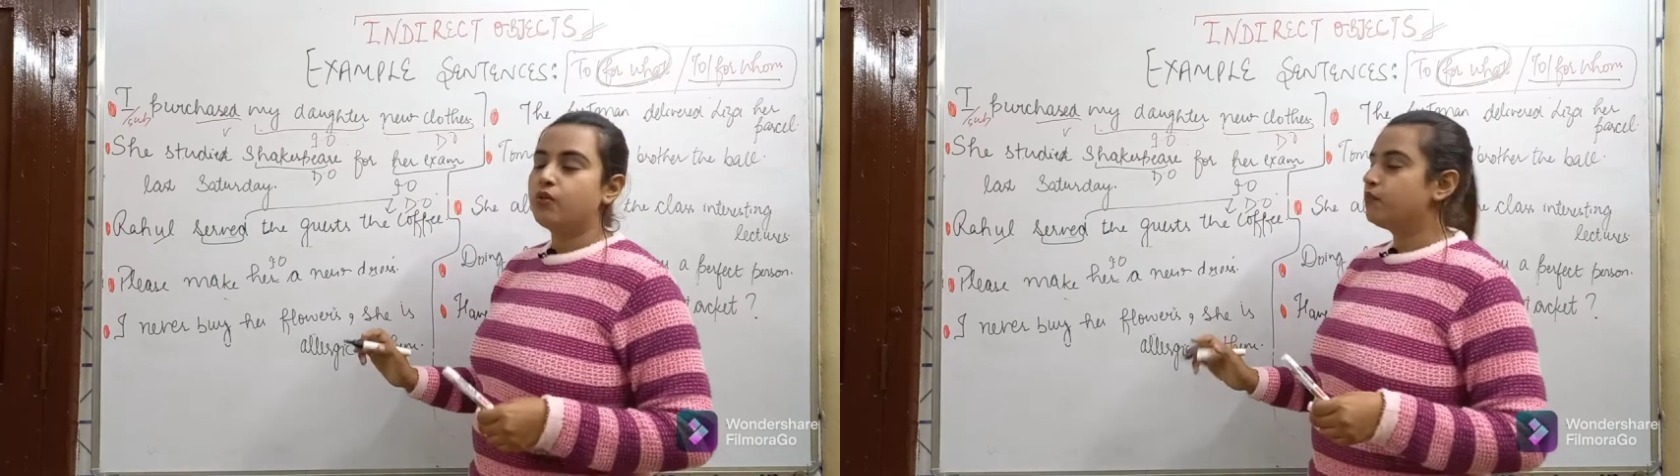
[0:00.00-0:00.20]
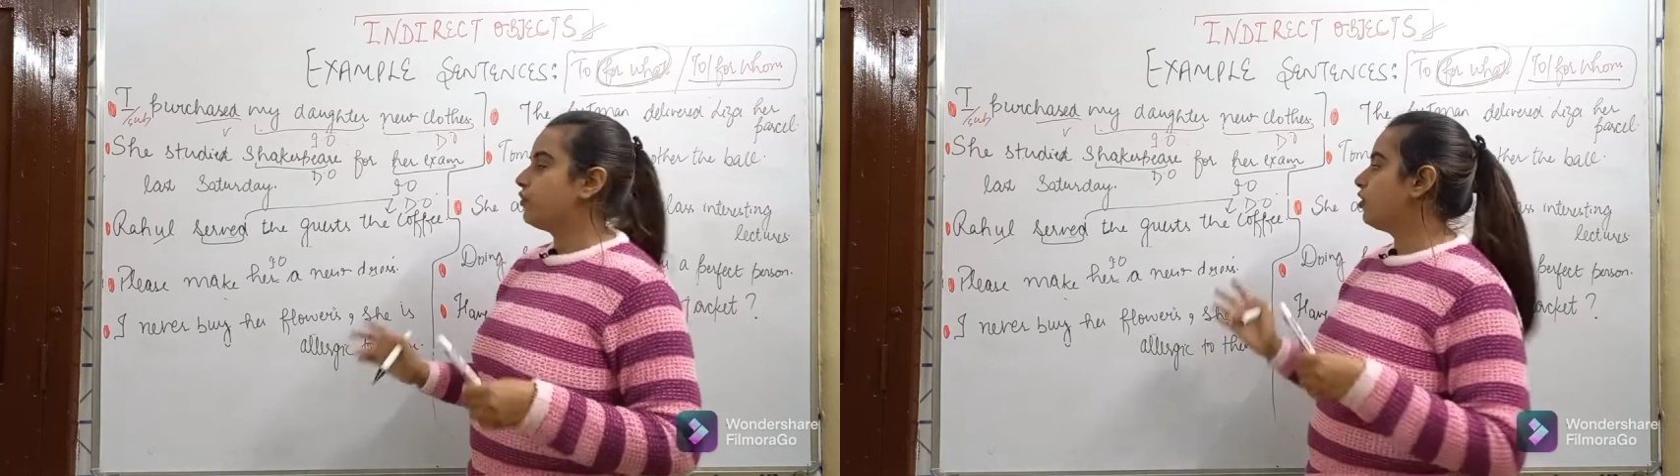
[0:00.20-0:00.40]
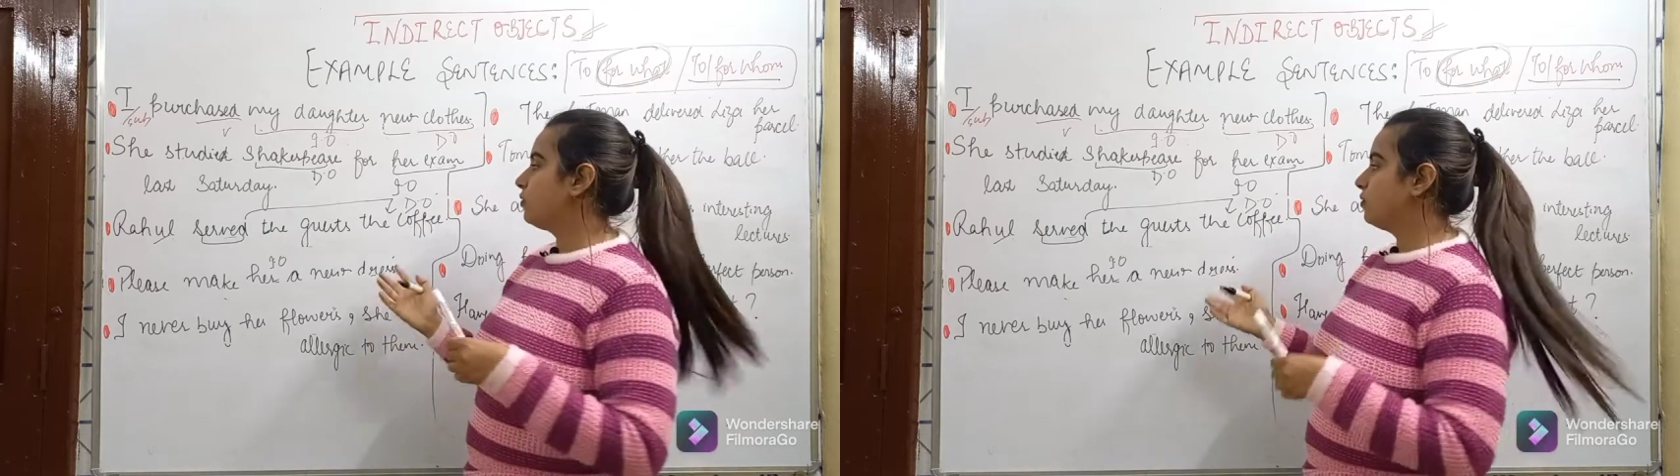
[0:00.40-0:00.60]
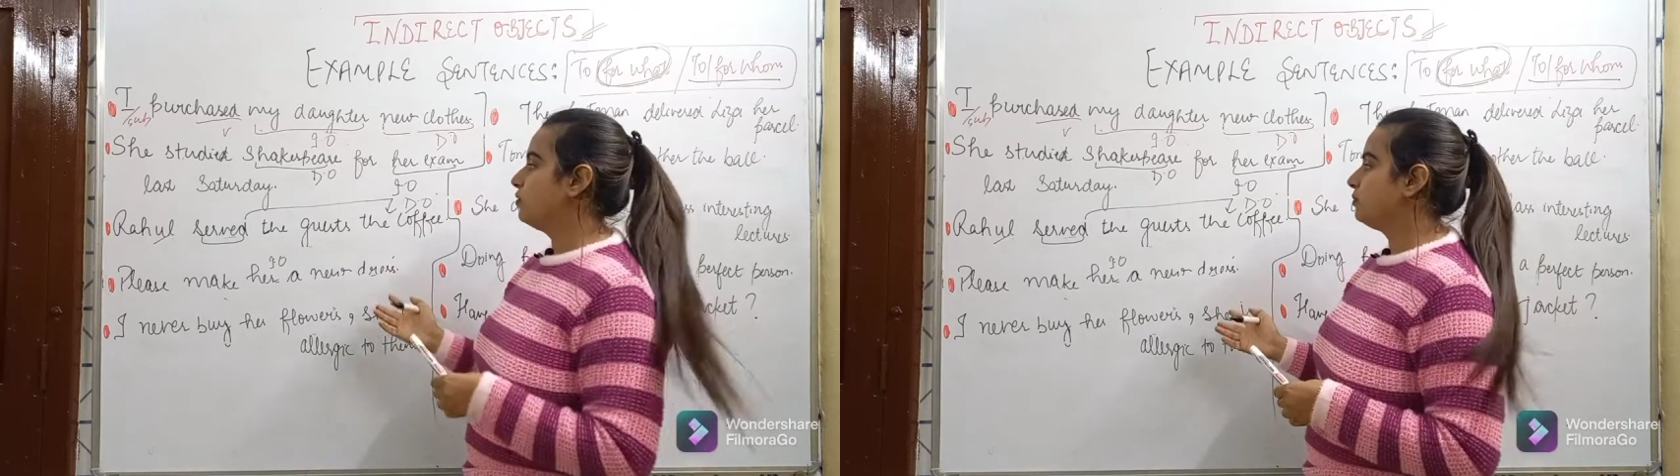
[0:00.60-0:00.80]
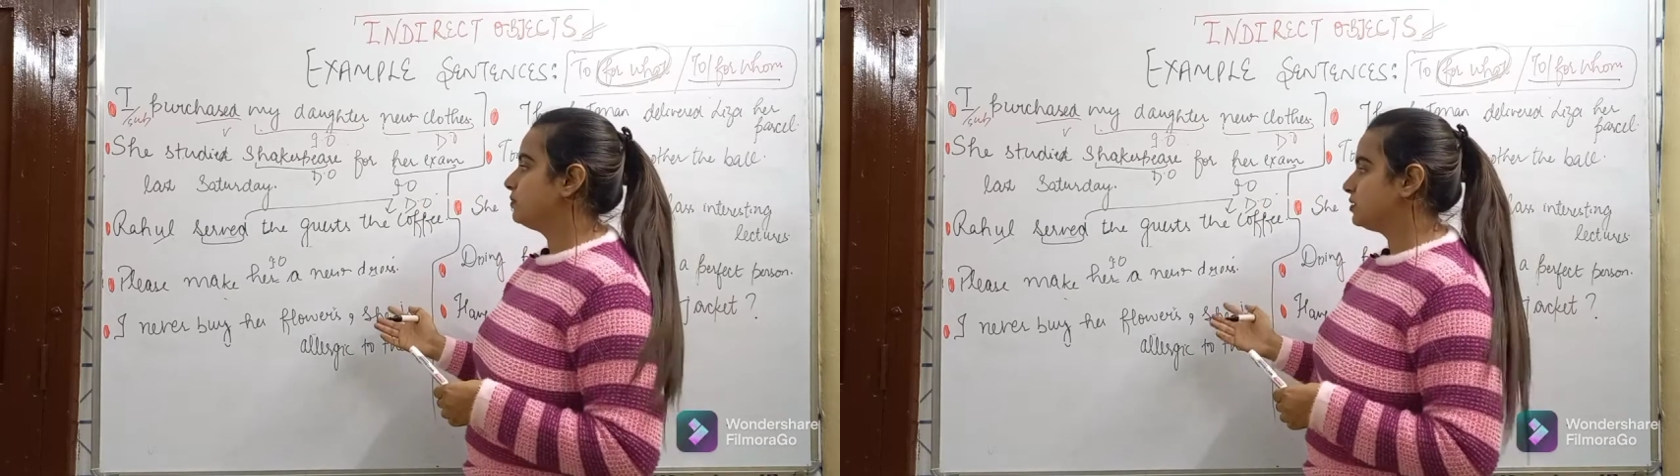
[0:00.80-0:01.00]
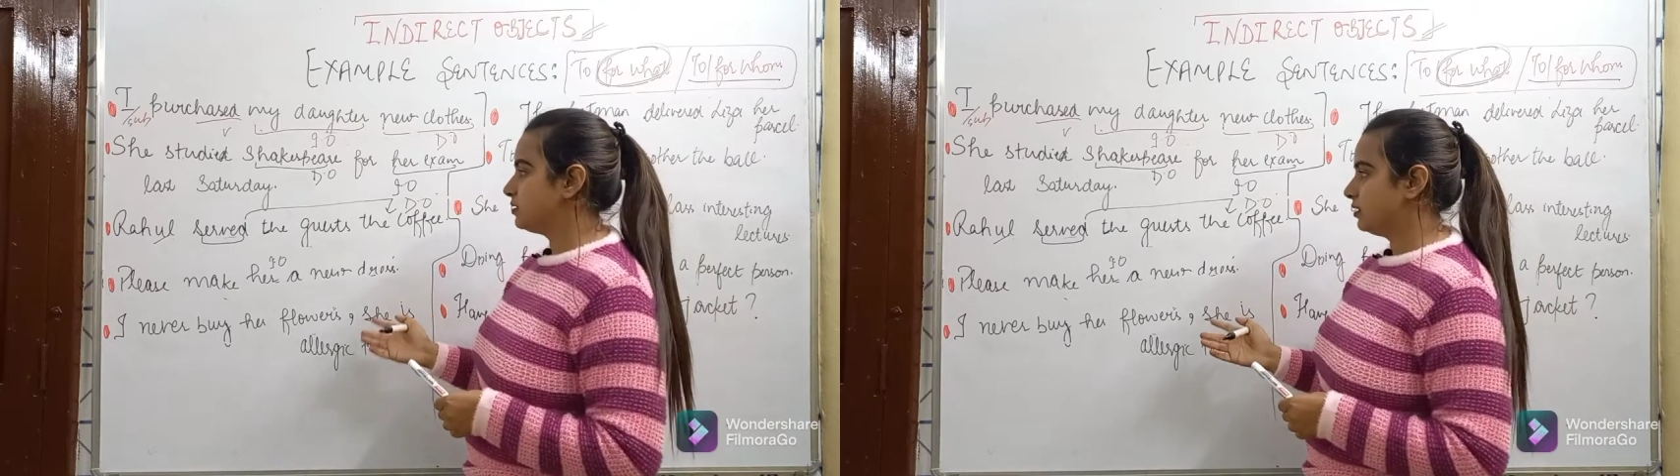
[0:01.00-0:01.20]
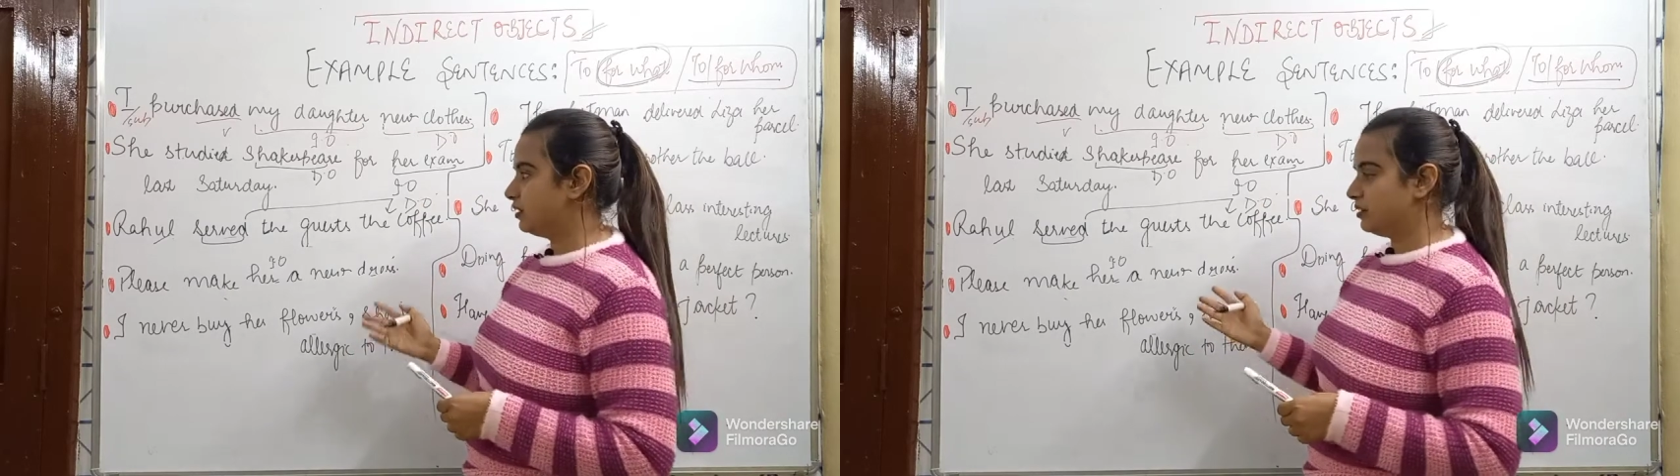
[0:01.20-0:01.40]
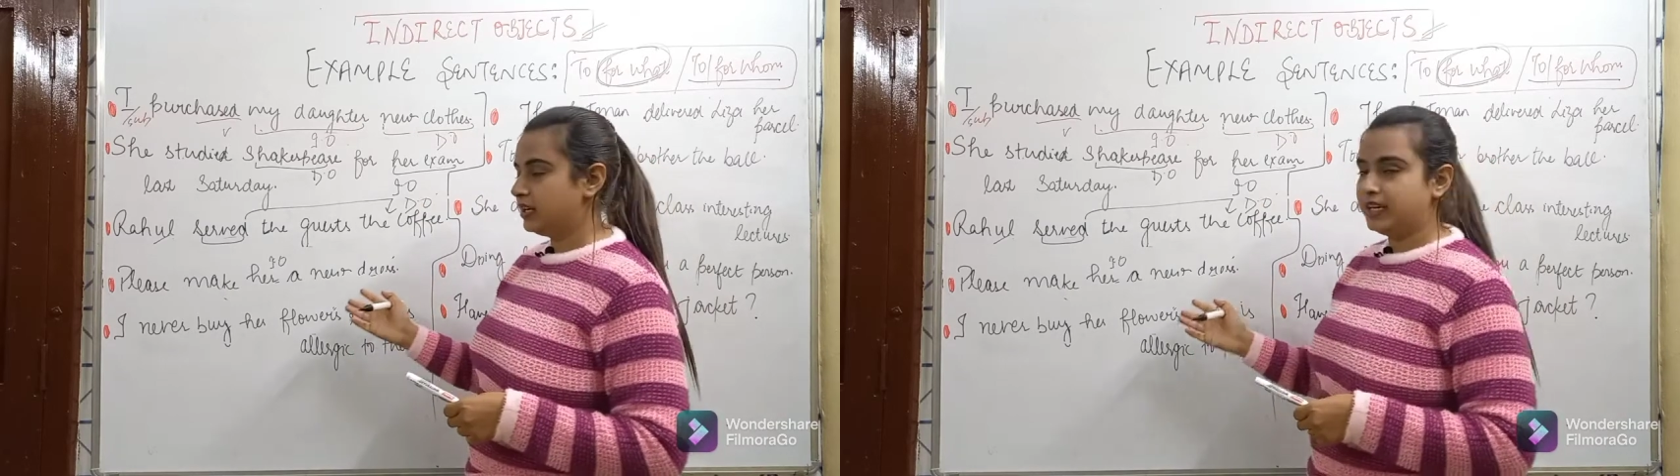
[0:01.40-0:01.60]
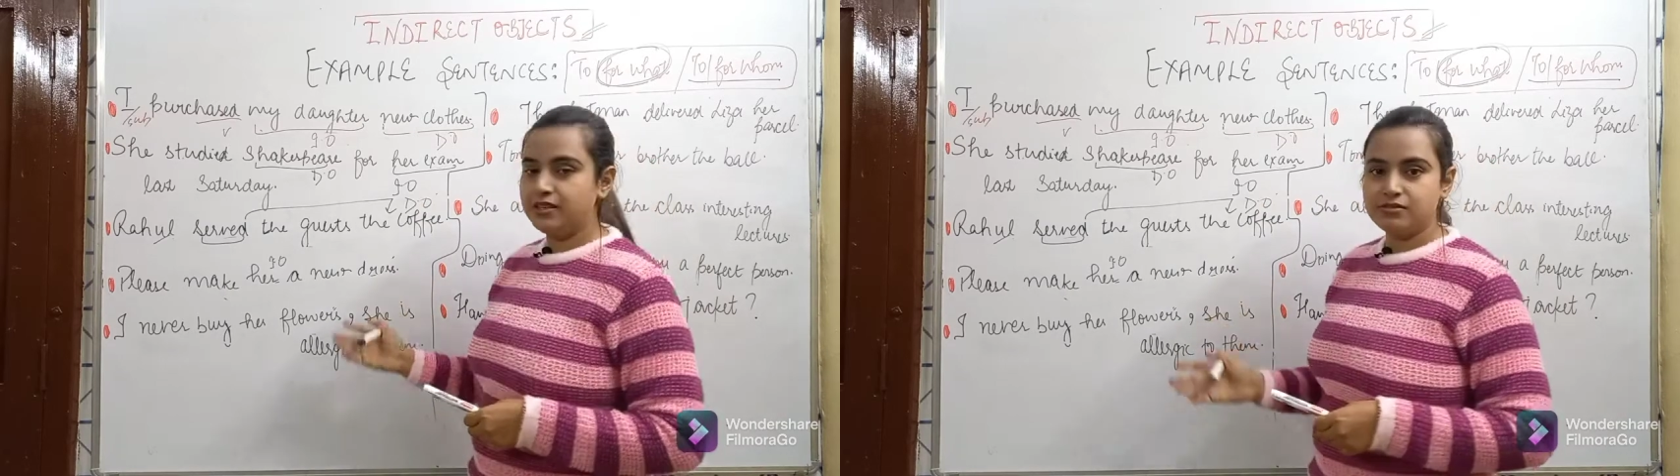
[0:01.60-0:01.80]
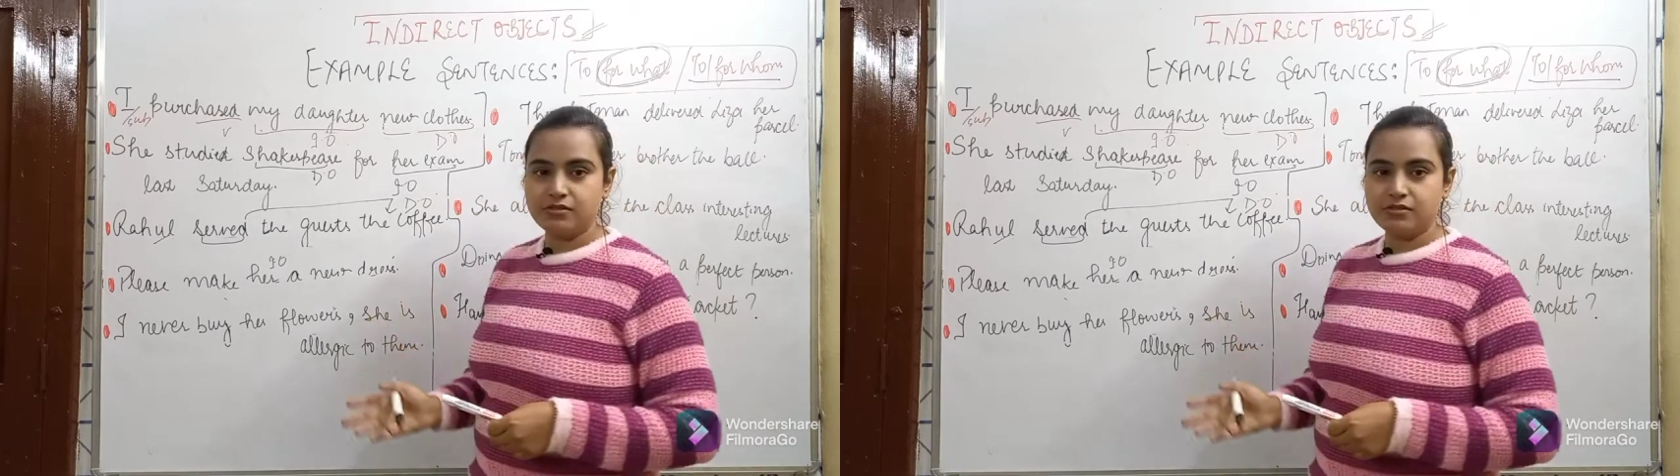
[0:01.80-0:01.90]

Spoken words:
for whom he